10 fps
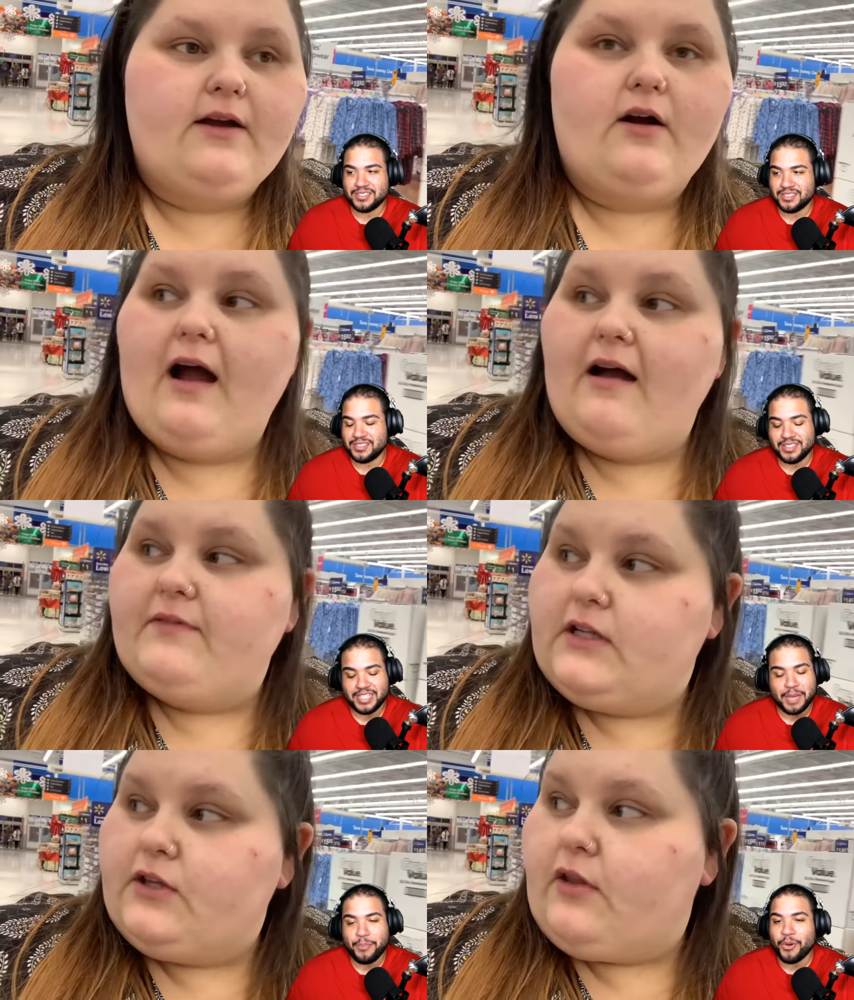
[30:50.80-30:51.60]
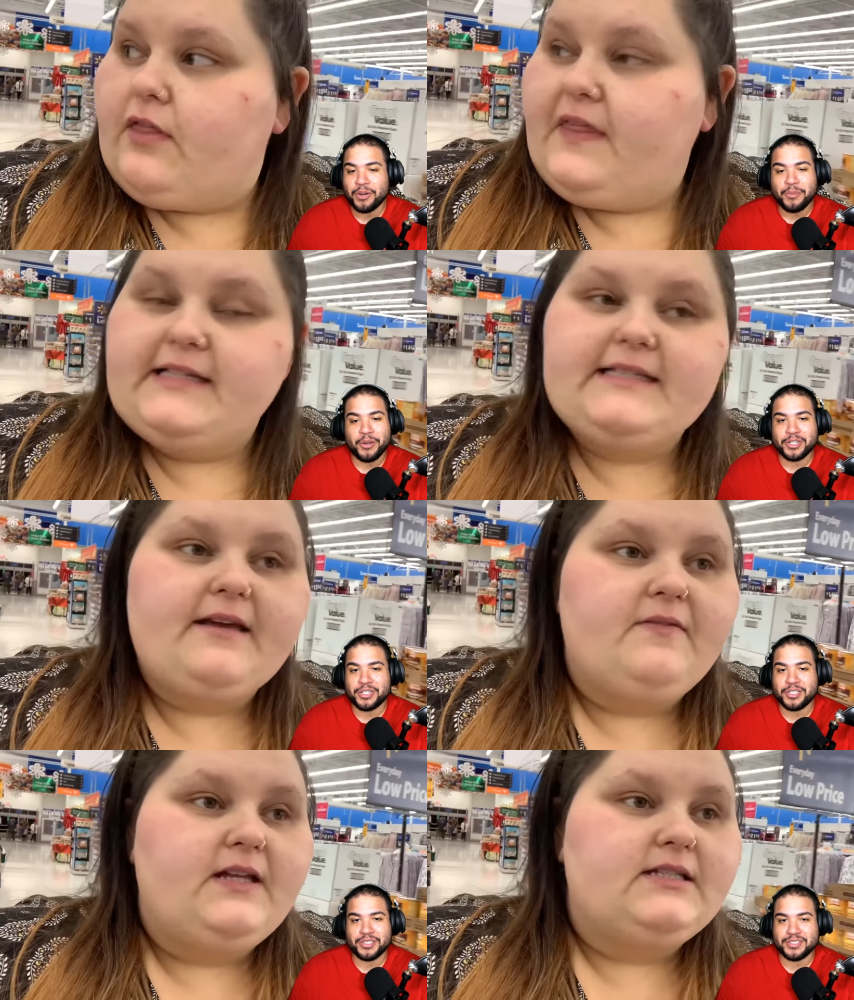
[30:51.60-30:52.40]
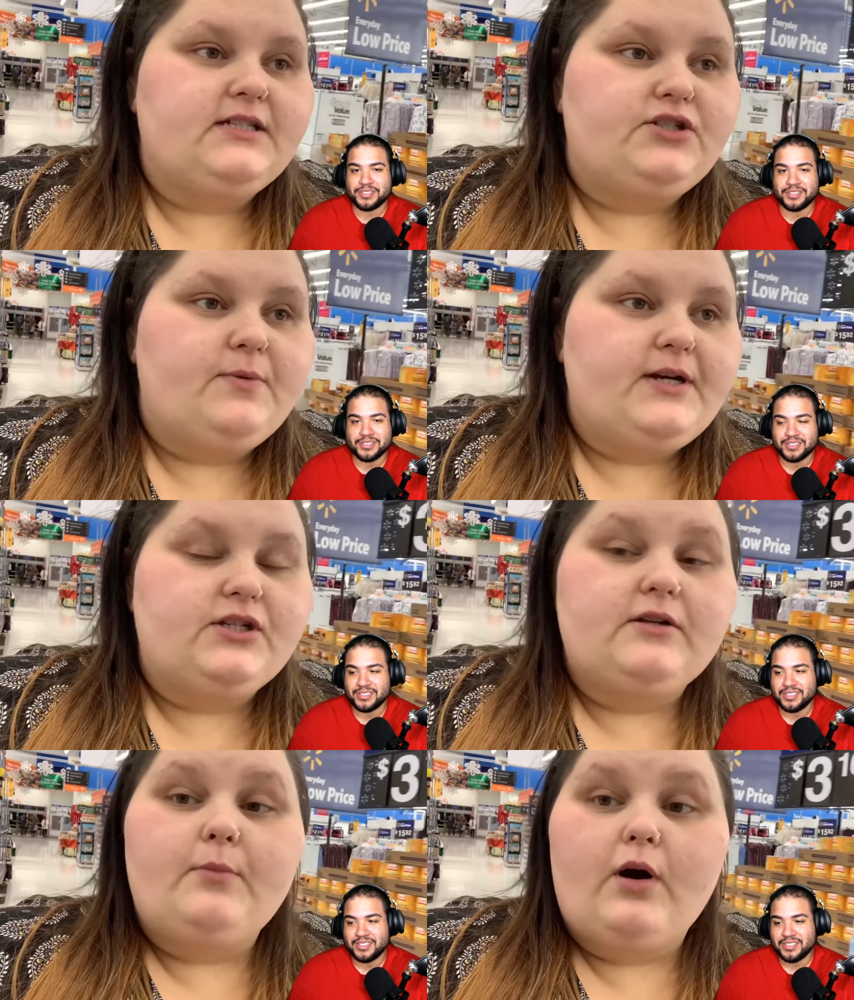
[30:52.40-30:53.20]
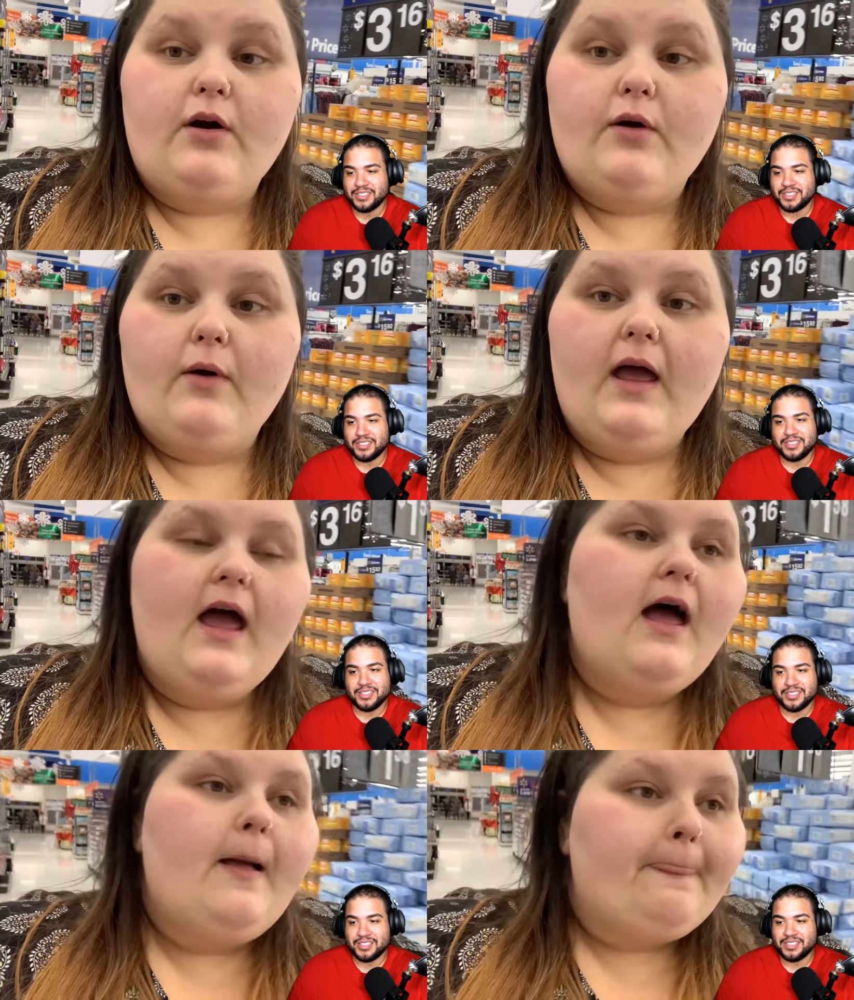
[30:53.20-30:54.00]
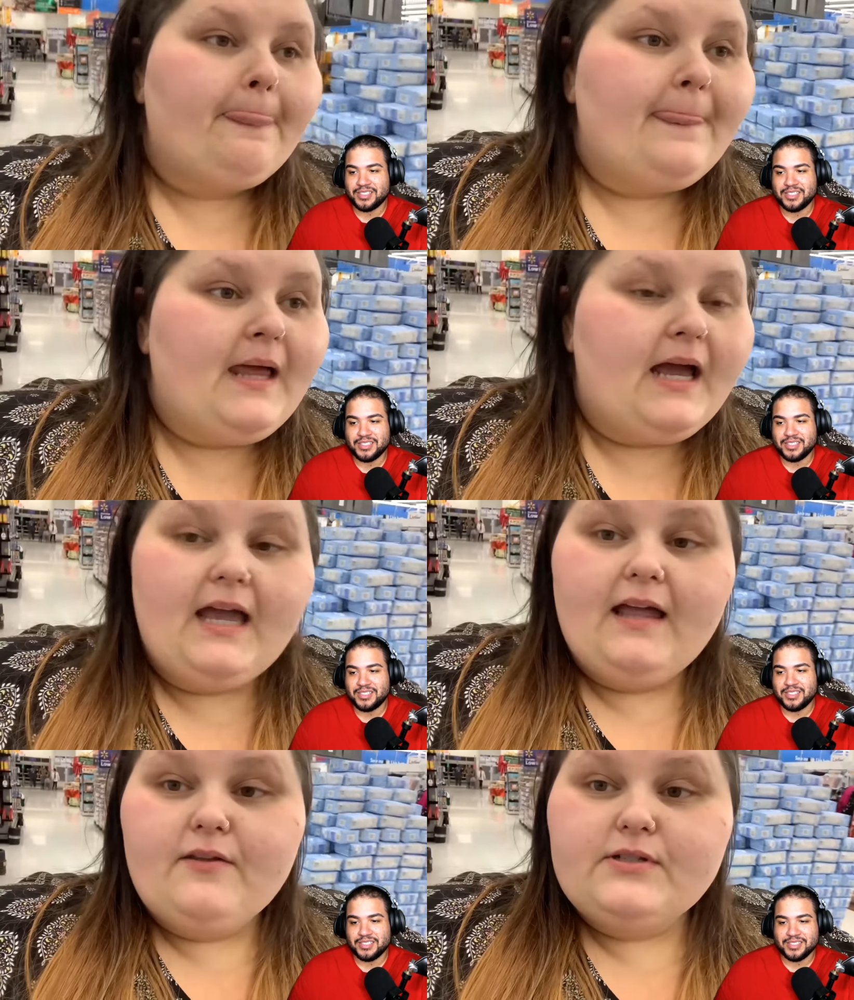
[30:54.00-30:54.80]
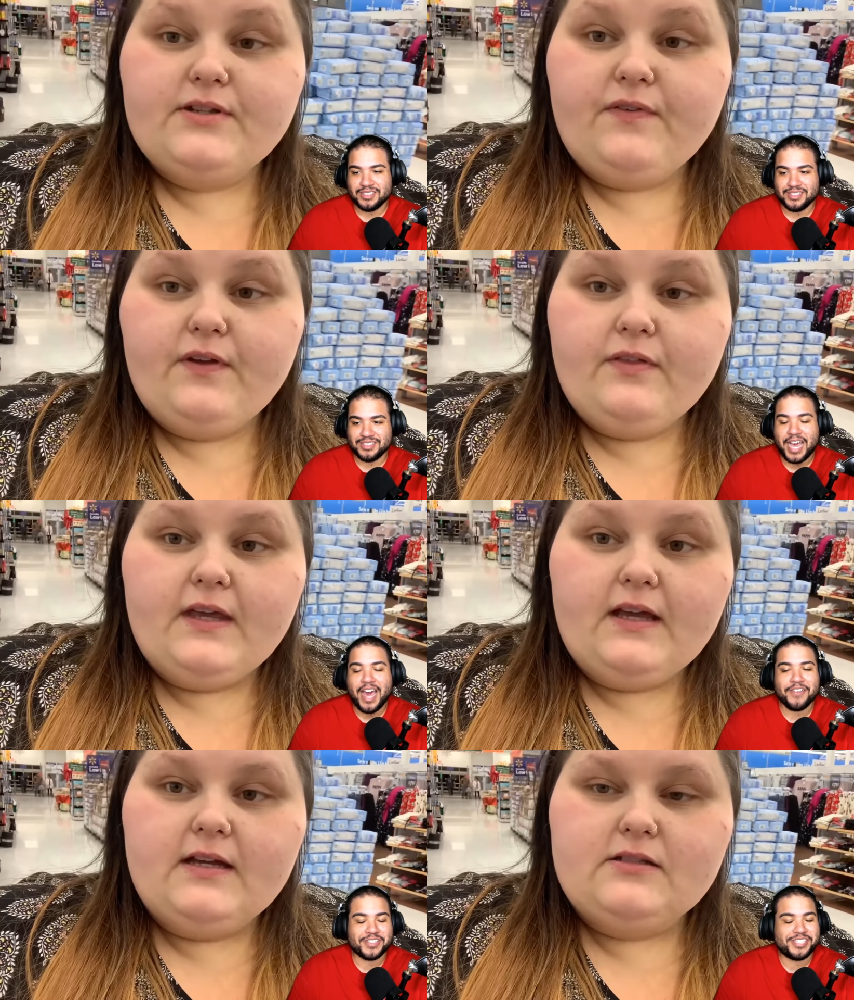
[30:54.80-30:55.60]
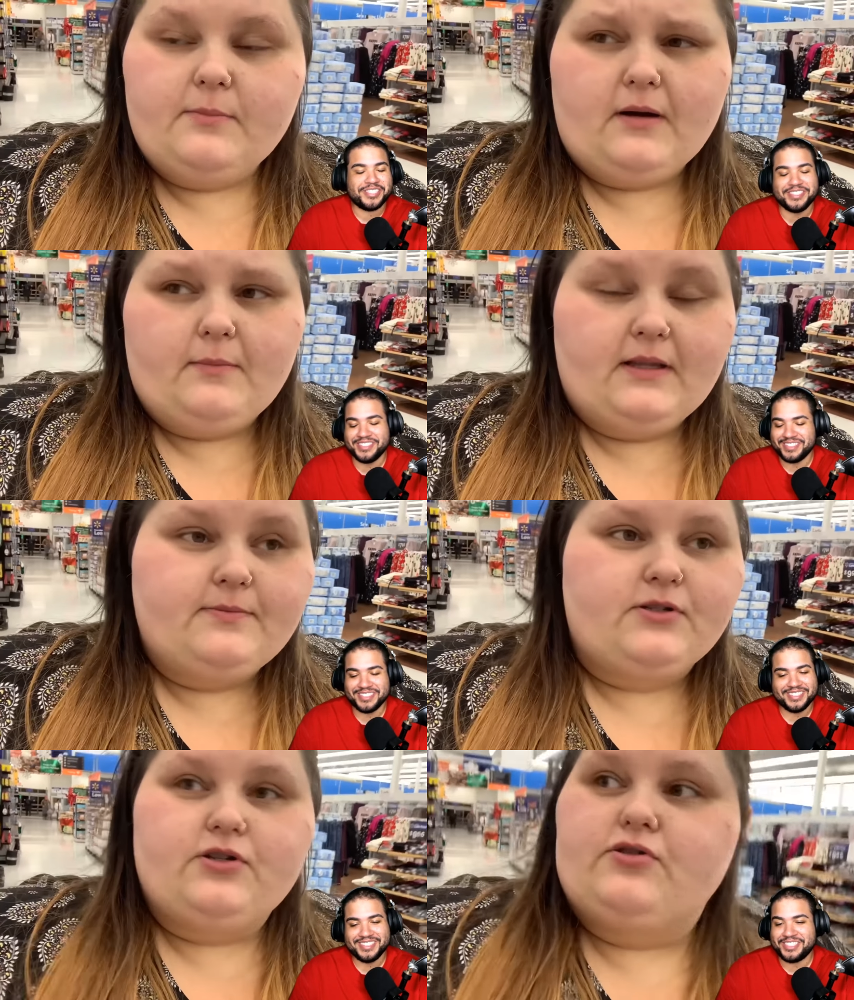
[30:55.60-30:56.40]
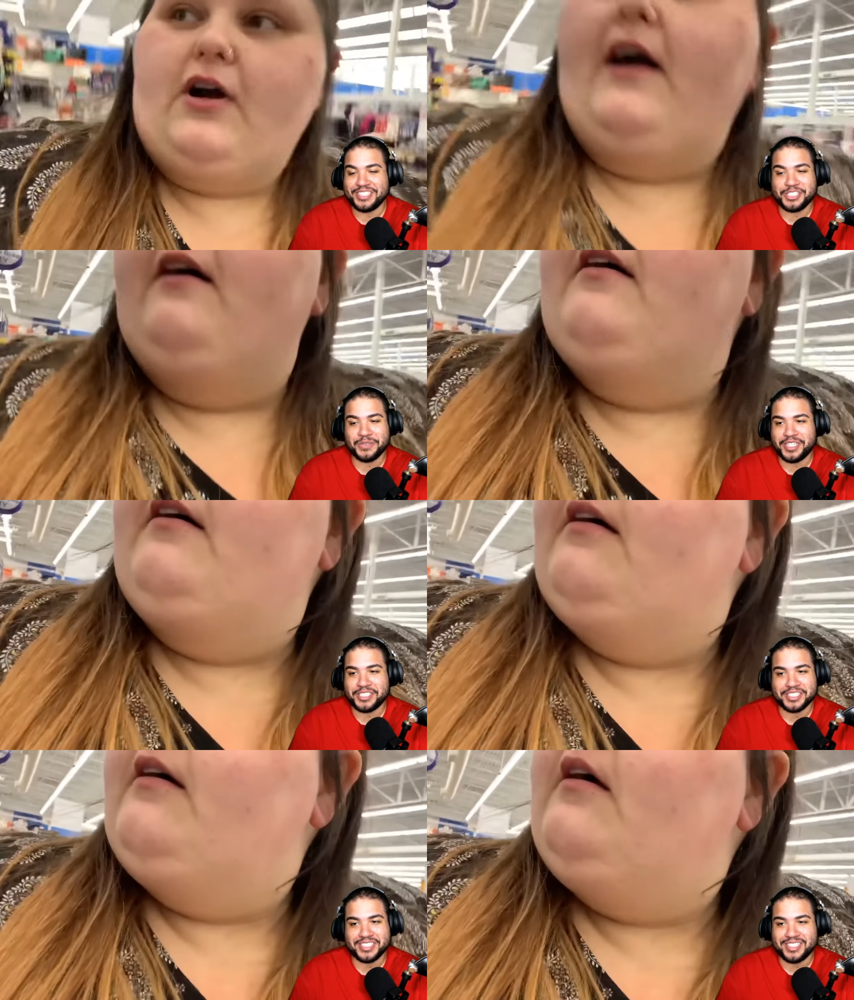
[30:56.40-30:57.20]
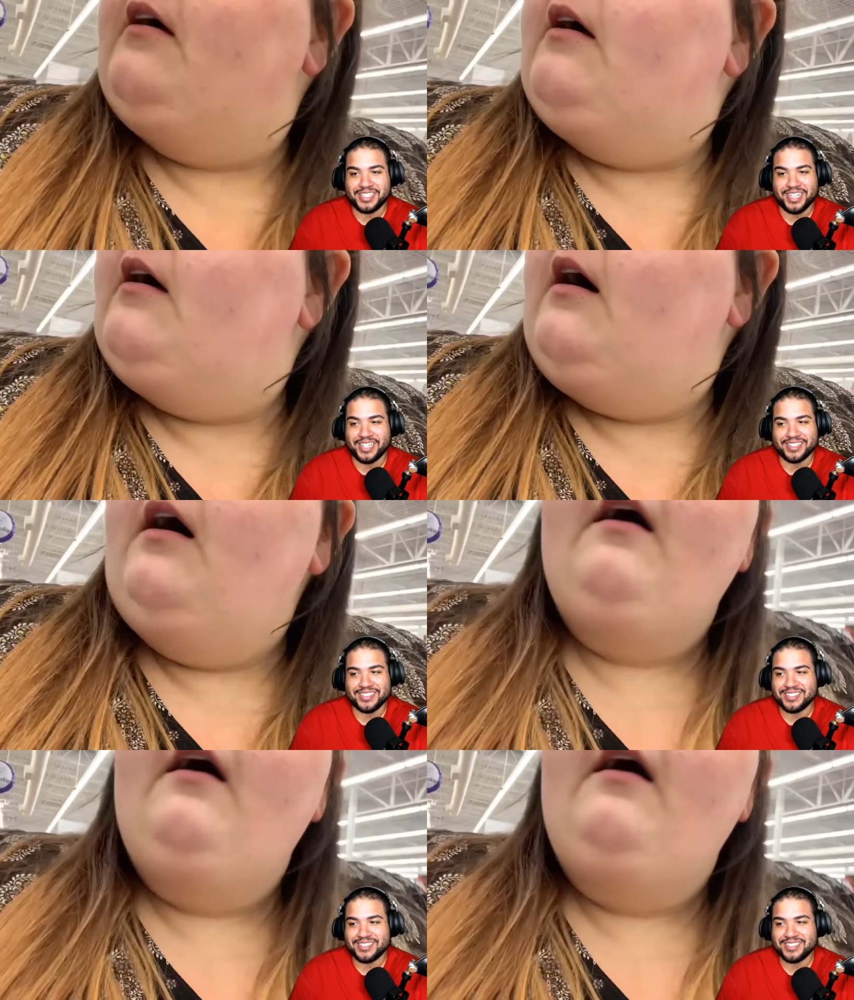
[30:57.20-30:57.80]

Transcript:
Speaker 1: are having that a poor motor dude situation tomorrow and there was a few things. I, oh my god, my lips are so dry. Situation thing.